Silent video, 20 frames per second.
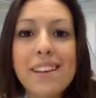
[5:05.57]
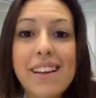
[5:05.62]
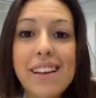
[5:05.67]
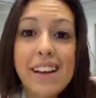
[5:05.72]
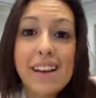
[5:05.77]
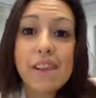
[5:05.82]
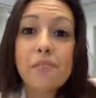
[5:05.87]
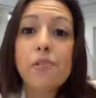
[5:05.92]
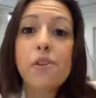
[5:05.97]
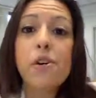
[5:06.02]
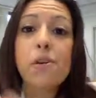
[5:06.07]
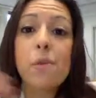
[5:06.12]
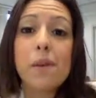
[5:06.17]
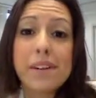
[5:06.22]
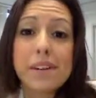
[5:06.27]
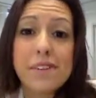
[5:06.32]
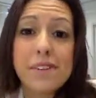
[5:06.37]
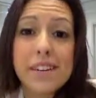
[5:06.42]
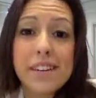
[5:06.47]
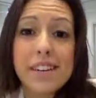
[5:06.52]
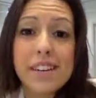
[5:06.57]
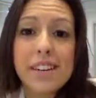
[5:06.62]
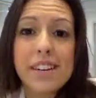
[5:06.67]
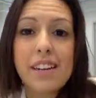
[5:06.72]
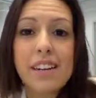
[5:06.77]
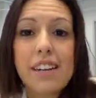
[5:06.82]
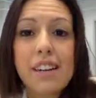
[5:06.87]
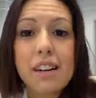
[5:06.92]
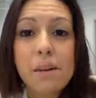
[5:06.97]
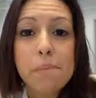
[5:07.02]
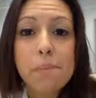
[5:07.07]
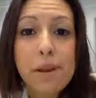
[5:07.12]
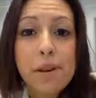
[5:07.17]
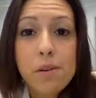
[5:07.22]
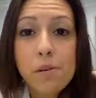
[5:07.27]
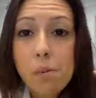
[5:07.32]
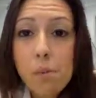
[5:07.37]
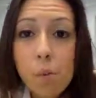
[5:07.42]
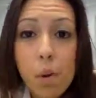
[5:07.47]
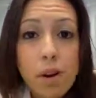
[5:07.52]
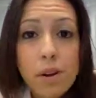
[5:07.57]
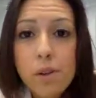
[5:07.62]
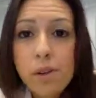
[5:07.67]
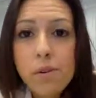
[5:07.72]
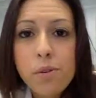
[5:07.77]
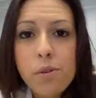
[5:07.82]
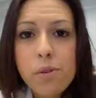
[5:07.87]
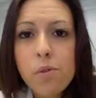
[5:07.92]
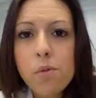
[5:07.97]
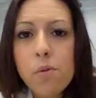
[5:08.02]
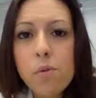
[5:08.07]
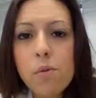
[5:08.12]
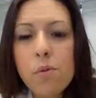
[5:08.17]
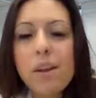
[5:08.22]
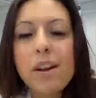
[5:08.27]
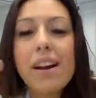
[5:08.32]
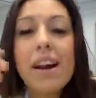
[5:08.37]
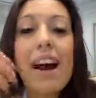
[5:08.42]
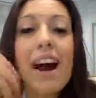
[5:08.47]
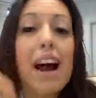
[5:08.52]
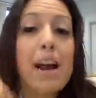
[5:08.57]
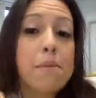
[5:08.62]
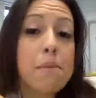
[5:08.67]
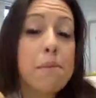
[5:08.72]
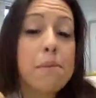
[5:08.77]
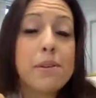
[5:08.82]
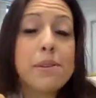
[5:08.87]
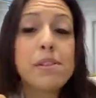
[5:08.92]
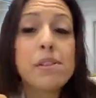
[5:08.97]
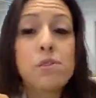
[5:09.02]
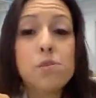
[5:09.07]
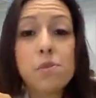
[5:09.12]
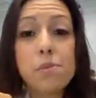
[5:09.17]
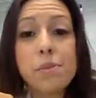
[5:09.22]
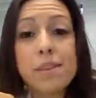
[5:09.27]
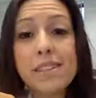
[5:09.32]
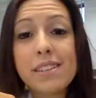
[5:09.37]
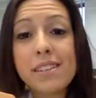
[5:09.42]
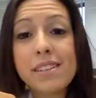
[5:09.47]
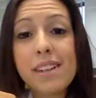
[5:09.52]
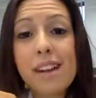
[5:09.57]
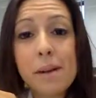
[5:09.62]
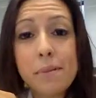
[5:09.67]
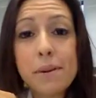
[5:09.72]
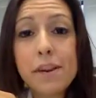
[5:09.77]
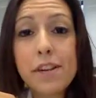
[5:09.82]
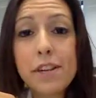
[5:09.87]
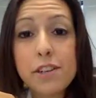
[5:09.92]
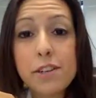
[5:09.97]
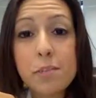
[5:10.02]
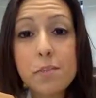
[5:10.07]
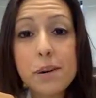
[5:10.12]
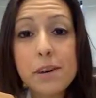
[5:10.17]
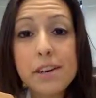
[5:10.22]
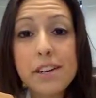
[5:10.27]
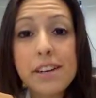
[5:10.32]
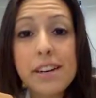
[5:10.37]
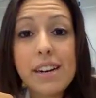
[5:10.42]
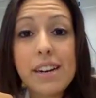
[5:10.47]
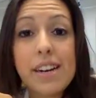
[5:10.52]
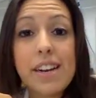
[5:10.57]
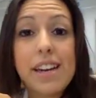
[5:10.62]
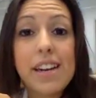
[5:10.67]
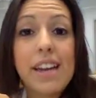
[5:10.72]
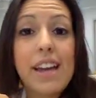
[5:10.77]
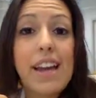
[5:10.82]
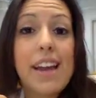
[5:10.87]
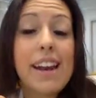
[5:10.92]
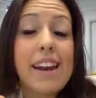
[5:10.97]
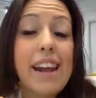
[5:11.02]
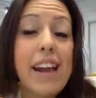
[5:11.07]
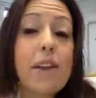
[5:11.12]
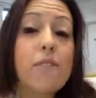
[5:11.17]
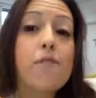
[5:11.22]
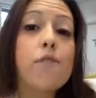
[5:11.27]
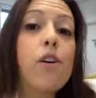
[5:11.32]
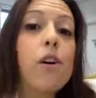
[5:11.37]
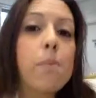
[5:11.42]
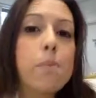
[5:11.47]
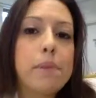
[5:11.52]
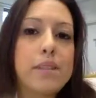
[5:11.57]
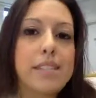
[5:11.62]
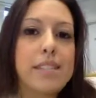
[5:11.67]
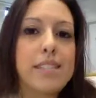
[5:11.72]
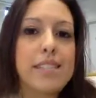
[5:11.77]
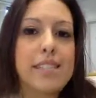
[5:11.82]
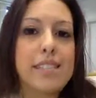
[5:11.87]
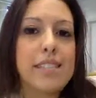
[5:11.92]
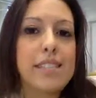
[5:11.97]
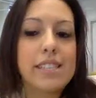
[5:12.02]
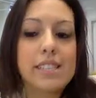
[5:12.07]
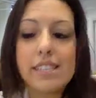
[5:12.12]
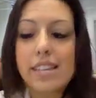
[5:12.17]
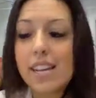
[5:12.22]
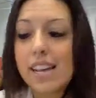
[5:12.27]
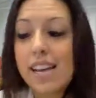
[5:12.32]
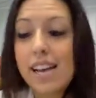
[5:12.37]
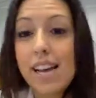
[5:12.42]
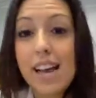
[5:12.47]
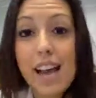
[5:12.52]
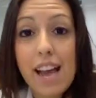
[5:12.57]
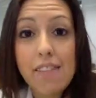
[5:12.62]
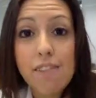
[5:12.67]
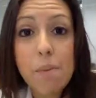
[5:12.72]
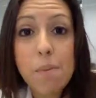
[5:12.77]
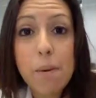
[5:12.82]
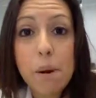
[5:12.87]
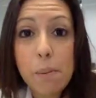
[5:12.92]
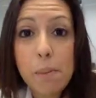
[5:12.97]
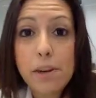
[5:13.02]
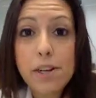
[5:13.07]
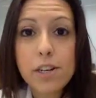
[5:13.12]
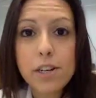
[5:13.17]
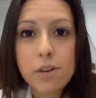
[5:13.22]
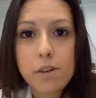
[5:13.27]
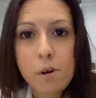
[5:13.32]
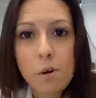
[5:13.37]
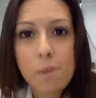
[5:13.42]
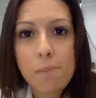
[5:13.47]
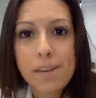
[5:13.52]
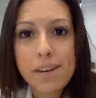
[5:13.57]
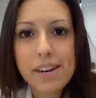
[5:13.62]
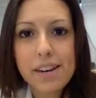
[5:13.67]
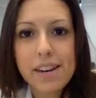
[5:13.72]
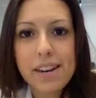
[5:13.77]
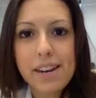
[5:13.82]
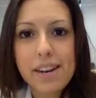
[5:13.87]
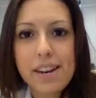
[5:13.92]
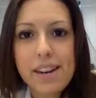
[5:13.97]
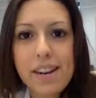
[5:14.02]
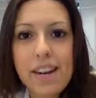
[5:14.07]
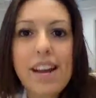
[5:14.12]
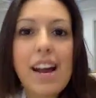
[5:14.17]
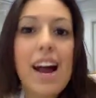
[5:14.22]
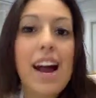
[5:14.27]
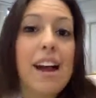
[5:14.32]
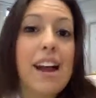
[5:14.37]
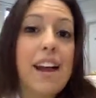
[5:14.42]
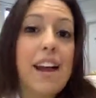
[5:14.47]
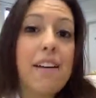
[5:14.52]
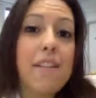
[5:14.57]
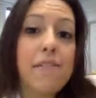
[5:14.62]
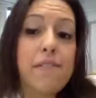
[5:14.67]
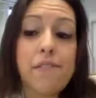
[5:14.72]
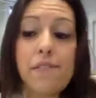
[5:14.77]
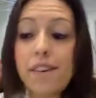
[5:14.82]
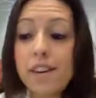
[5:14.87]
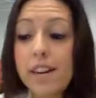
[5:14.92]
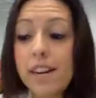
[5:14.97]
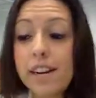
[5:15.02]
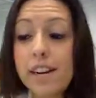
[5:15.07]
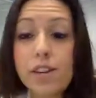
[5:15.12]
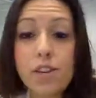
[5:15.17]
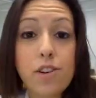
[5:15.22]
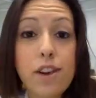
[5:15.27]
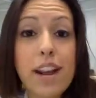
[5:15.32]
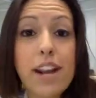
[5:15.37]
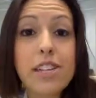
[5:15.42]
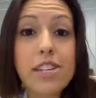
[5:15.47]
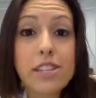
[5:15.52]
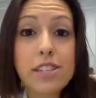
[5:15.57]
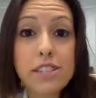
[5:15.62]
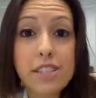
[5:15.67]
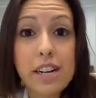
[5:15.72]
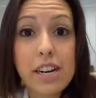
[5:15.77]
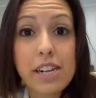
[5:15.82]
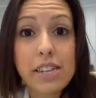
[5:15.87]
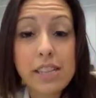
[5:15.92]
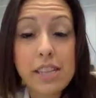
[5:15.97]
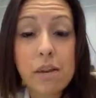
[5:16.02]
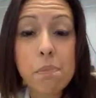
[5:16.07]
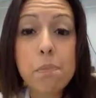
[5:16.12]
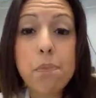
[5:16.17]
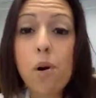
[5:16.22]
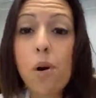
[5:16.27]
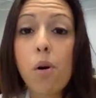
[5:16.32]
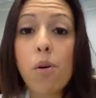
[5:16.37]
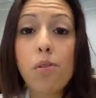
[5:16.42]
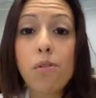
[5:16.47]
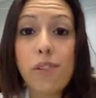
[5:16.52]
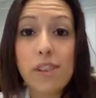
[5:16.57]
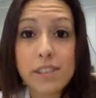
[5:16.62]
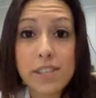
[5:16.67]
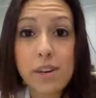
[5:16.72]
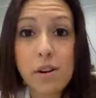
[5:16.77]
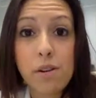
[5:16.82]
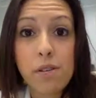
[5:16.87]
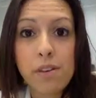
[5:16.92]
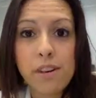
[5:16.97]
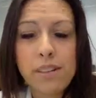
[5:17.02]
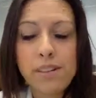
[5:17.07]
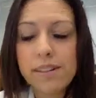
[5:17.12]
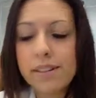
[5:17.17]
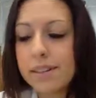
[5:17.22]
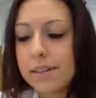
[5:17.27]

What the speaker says: And if you're wondering, but what do you do? I'm a businesswoman, I'm an entrepreneur, and I have four businesses. I have a publishing company, I have an education startup called Fazinova,